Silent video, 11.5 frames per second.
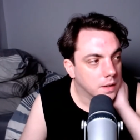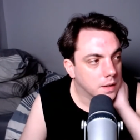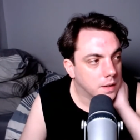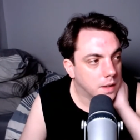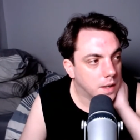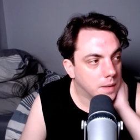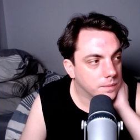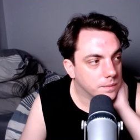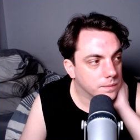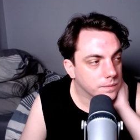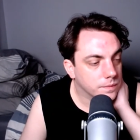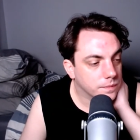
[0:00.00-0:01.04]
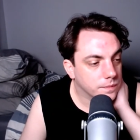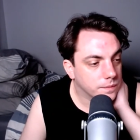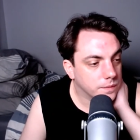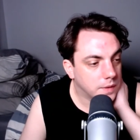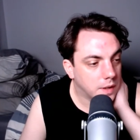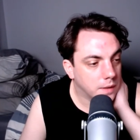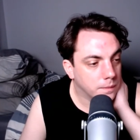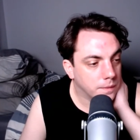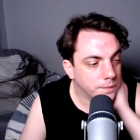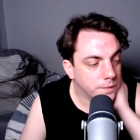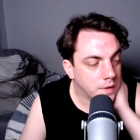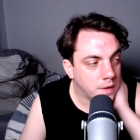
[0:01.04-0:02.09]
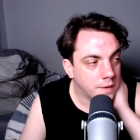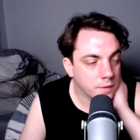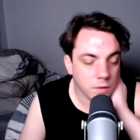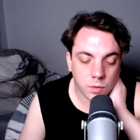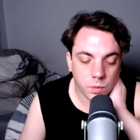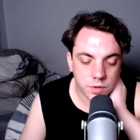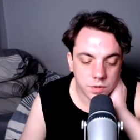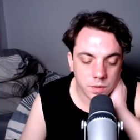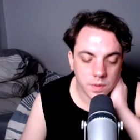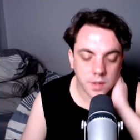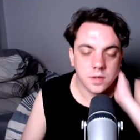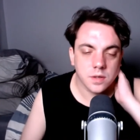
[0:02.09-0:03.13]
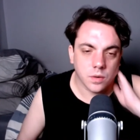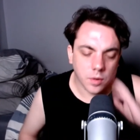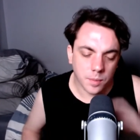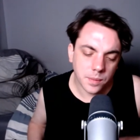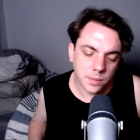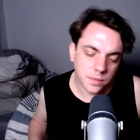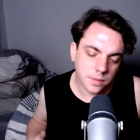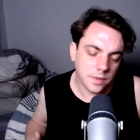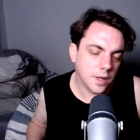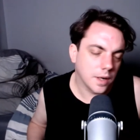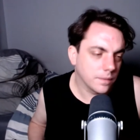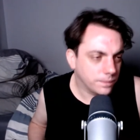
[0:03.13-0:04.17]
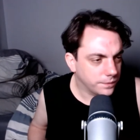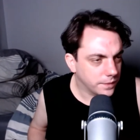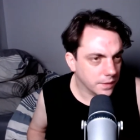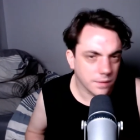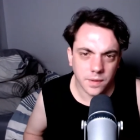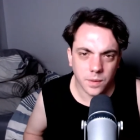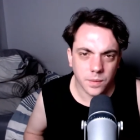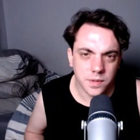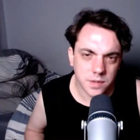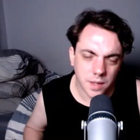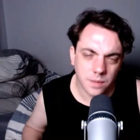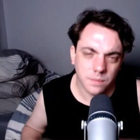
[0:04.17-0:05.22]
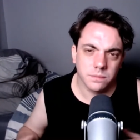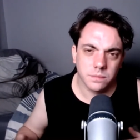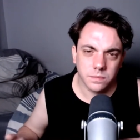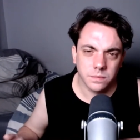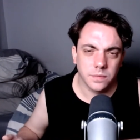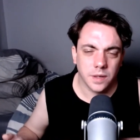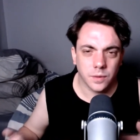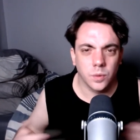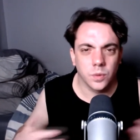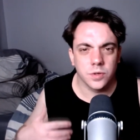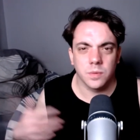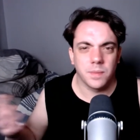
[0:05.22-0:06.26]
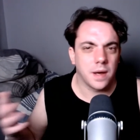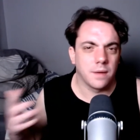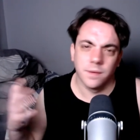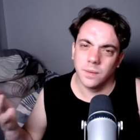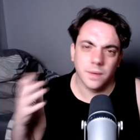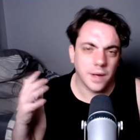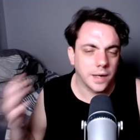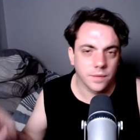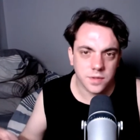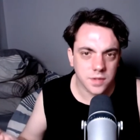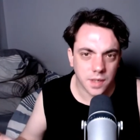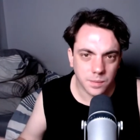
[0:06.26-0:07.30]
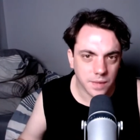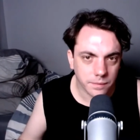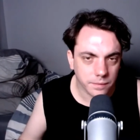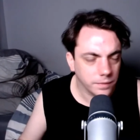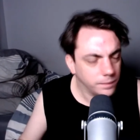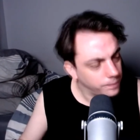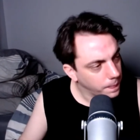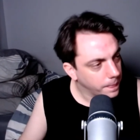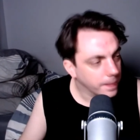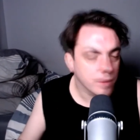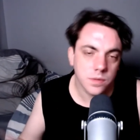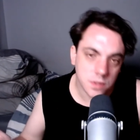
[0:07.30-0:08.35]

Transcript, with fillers: Um, you know, I've got Call of Duty because a lot of people, you know, they always say, you know, Call of Duty and Battlefield ain't on the same length, which is